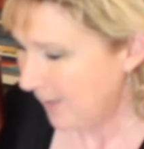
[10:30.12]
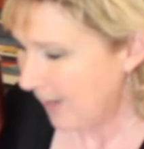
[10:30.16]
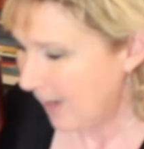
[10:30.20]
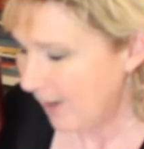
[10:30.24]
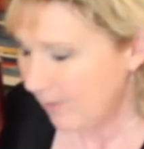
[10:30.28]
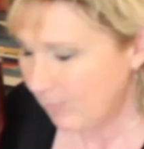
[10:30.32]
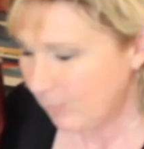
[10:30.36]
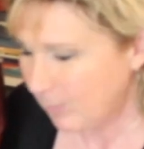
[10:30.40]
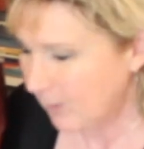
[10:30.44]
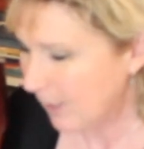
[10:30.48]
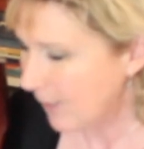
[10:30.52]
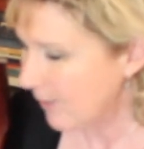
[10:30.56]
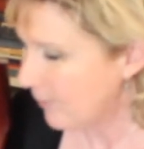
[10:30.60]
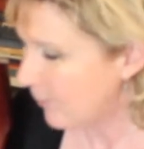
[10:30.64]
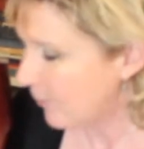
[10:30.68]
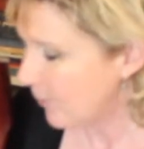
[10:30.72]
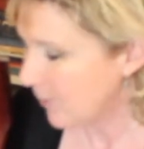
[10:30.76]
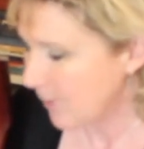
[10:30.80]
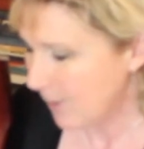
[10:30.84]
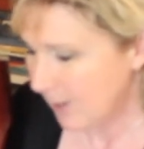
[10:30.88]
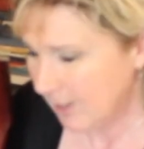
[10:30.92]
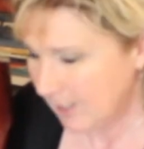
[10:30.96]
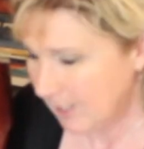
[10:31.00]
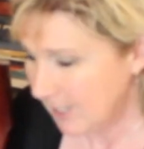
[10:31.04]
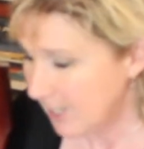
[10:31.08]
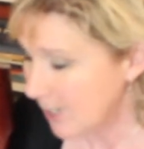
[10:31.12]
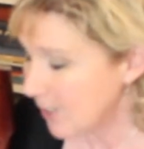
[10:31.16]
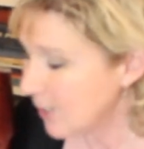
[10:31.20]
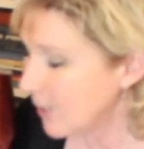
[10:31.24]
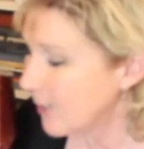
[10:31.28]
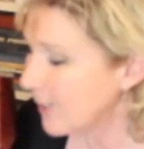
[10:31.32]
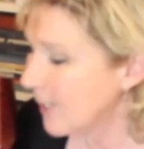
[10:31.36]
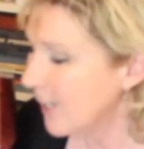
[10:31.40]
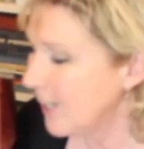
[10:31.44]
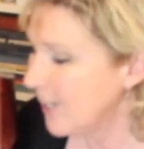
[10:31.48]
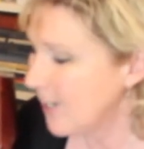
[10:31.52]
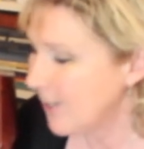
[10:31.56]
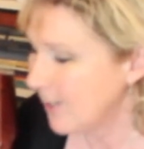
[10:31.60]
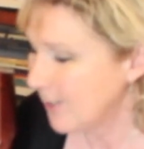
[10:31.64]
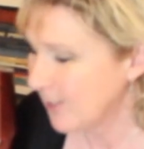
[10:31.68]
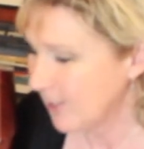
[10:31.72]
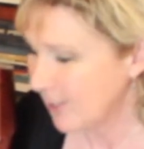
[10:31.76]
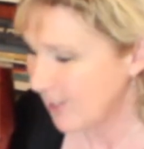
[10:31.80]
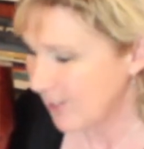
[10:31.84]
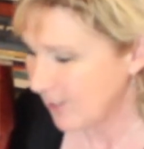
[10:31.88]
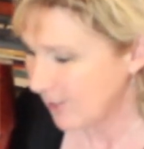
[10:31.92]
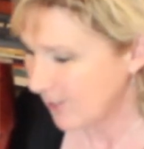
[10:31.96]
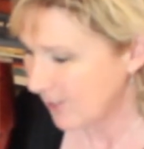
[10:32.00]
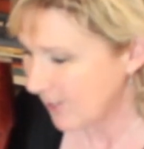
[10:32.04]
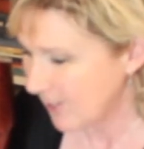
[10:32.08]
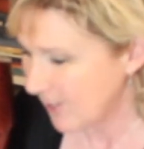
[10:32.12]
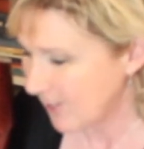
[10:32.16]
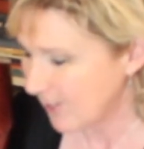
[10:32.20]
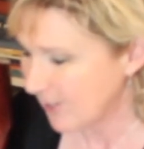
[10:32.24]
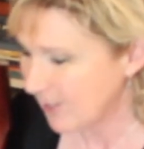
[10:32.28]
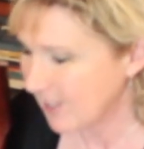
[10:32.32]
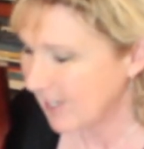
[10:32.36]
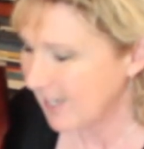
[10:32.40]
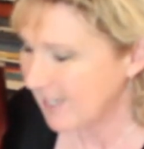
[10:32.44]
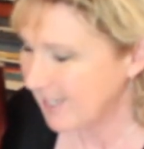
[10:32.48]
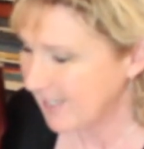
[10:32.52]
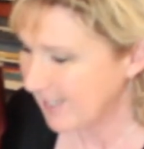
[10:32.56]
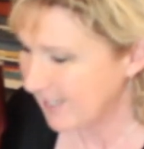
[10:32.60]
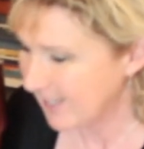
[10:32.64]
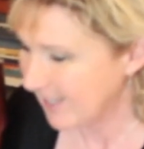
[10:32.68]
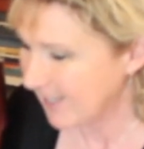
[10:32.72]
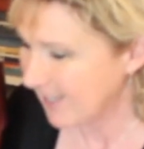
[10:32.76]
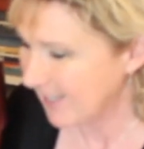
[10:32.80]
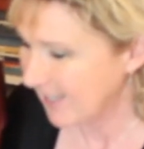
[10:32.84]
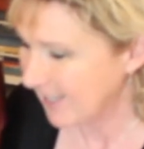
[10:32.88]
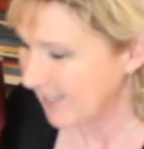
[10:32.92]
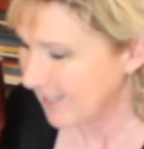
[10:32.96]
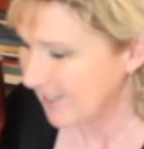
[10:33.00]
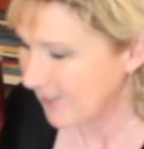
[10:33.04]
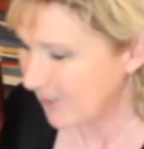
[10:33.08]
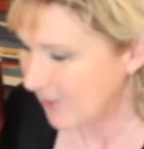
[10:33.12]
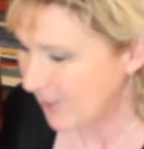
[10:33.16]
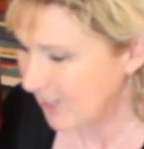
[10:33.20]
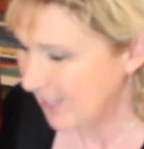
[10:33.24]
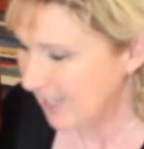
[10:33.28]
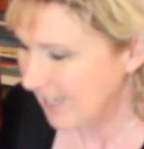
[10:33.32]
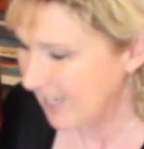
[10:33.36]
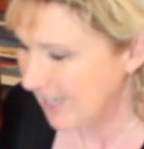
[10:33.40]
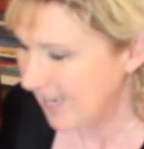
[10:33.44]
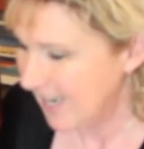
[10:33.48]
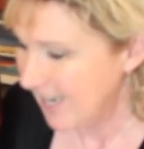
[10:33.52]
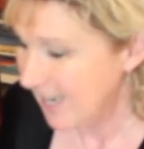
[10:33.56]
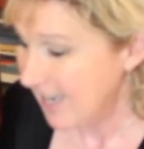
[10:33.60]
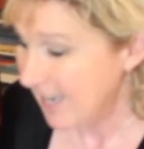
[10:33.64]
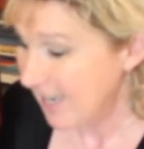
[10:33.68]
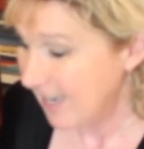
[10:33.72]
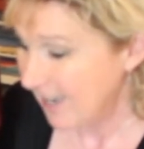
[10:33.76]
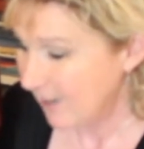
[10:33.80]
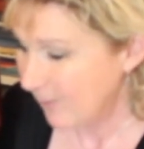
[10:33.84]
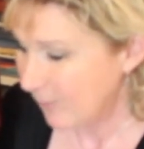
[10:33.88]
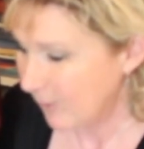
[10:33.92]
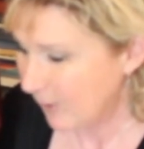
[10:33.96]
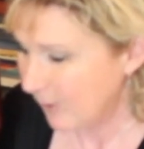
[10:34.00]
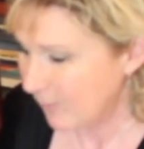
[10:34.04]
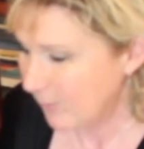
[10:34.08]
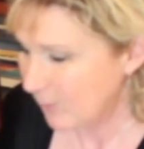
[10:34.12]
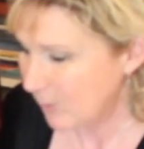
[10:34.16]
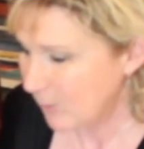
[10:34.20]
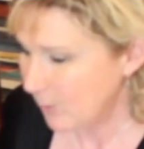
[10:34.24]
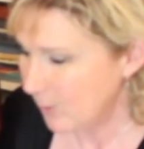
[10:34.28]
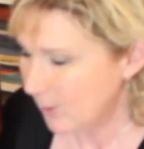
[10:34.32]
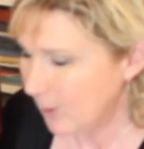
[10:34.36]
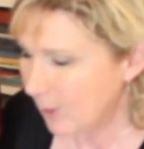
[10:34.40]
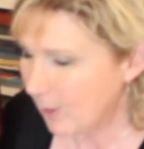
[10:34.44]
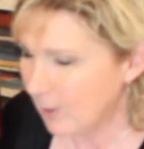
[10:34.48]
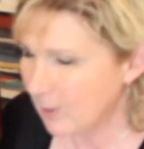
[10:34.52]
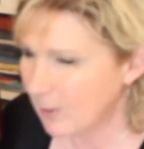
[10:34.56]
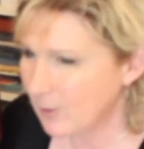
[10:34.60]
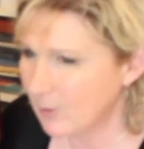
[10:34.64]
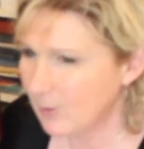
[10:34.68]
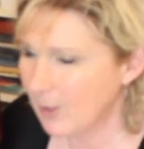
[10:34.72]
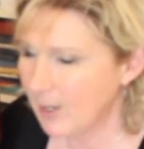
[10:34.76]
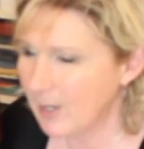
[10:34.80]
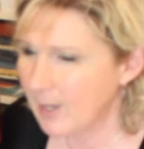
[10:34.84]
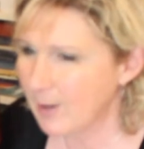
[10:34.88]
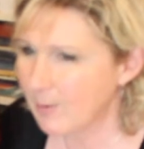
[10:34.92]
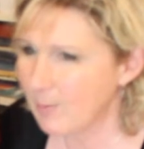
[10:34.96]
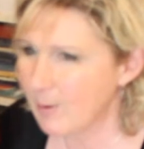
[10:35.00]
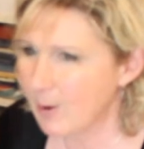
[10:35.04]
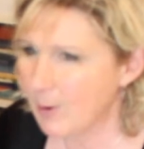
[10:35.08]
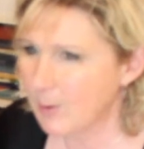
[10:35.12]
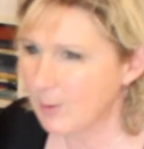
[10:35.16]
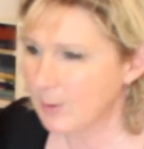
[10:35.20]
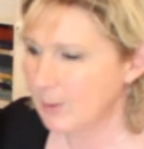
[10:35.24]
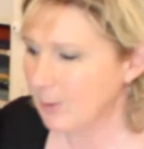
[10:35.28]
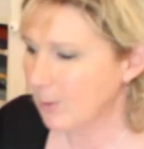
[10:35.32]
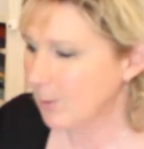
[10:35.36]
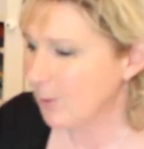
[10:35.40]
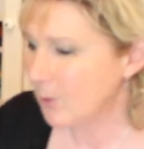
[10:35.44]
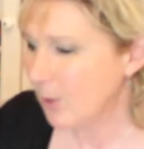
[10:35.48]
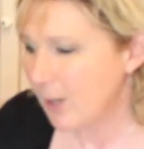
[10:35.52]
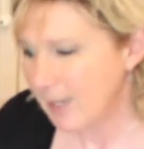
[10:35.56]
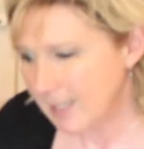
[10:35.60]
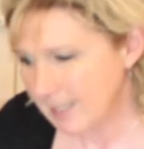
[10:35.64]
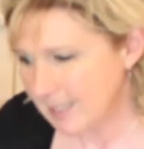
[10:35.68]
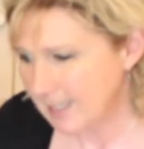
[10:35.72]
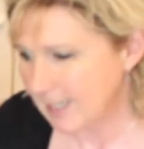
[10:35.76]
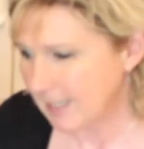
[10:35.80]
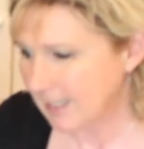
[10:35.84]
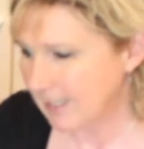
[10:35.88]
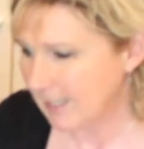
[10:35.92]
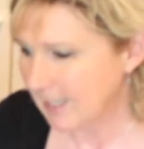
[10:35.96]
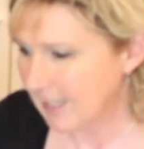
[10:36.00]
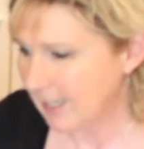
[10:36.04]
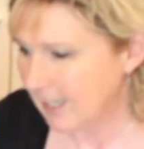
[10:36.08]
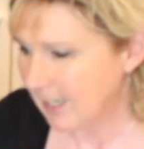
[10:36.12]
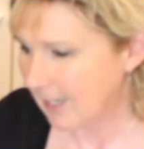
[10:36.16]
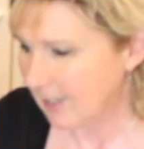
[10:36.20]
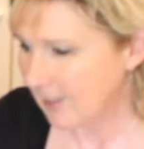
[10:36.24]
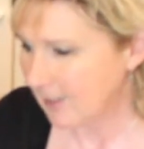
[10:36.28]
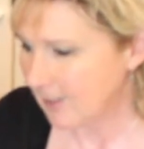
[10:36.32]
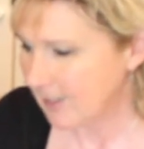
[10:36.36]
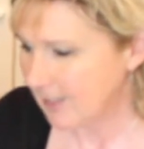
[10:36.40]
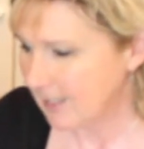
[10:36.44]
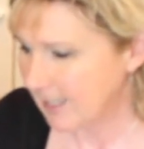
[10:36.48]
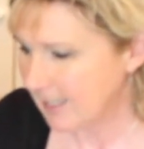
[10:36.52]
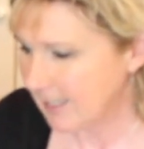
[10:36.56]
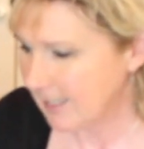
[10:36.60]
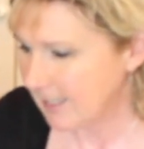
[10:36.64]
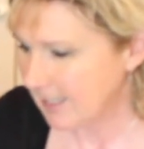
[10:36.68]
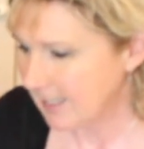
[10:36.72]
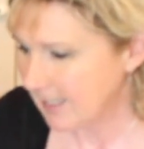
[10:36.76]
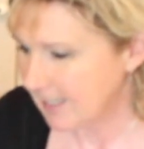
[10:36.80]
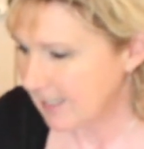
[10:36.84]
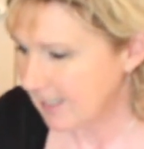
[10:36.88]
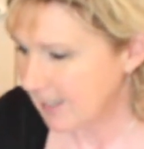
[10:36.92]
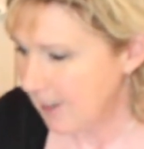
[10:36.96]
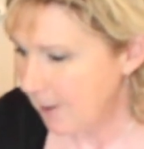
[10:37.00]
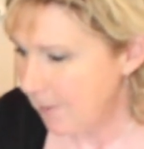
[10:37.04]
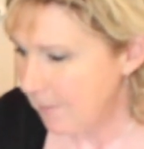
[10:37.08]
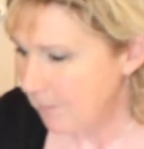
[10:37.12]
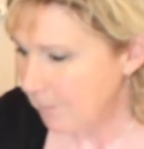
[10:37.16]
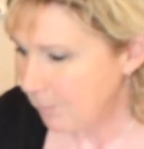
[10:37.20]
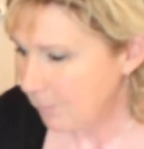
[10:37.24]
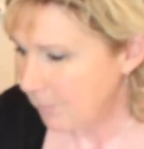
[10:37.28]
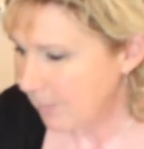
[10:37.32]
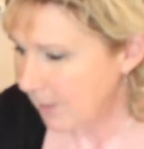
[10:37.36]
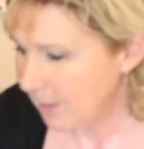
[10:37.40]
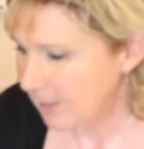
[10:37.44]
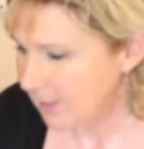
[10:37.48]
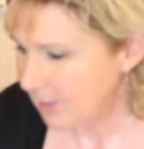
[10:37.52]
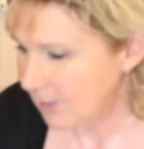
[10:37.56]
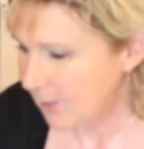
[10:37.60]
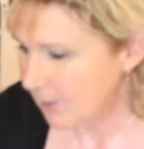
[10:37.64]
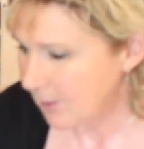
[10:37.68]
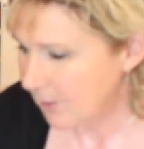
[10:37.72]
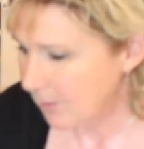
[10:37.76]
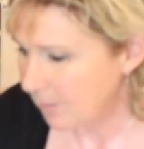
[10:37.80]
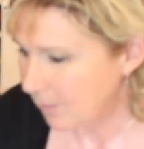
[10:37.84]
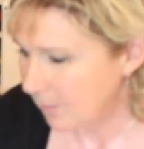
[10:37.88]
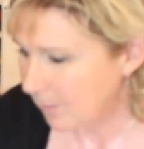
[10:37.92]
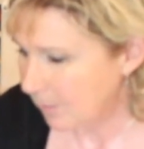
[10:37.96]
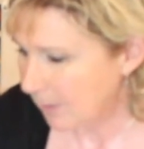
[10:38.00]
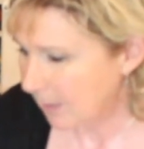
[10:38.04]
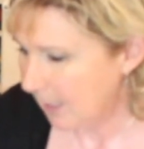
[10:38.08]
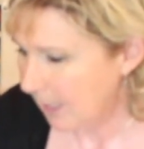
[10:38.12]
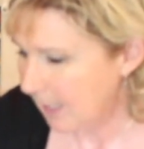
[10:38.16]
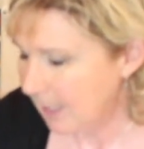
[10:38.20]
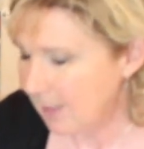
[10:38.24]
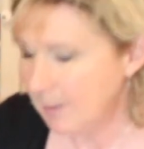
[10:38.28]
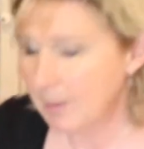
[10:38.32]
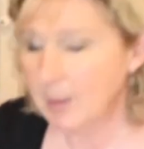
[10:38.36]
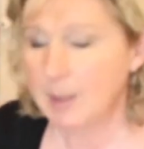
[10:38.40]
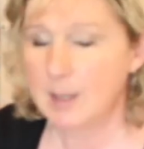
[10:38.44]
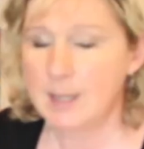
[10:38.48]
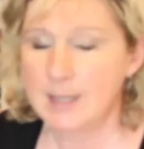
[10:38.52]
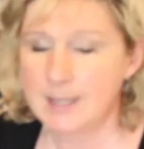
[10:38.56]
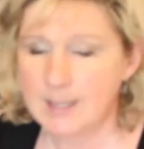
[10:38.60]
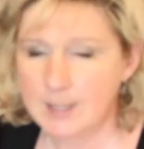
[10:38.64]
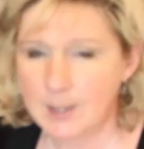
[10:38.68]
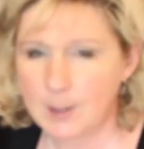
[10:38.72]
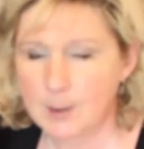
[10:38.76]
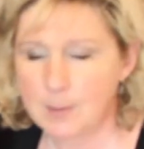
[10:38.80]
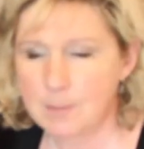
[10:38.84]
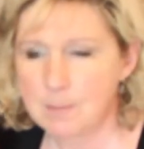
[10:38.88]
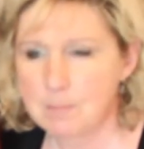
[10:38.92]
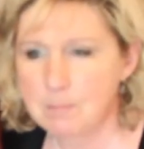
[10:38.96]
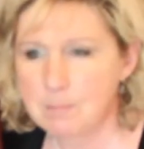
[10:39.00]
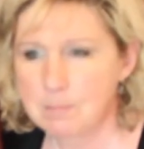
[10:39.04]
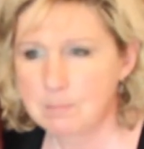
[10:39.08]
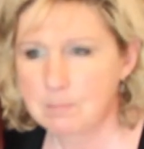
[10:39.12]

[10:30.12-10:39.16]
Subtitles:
I've played for years and years and years and years, and I still think it's tricky if I have 2 colors right in a row. So try and stick to the colors. It's just makes your playing easier.